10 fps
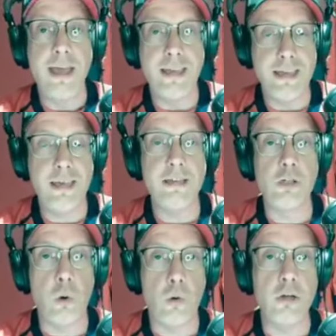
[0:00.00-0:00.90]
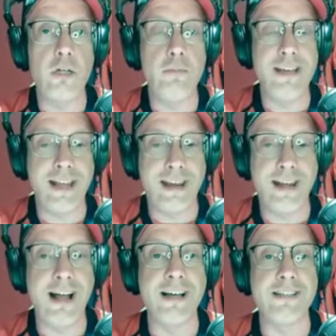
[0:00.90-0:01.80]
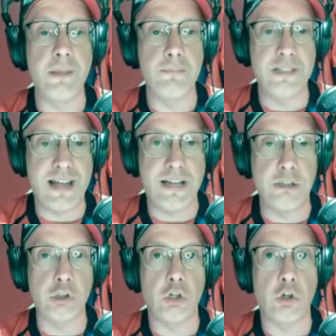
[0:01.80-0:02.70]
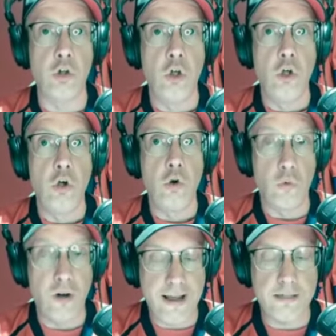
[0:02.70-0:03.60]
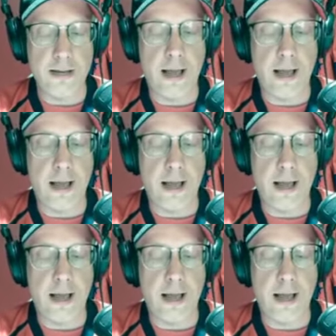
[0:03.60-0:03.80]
he is going to be getting a substantial raise.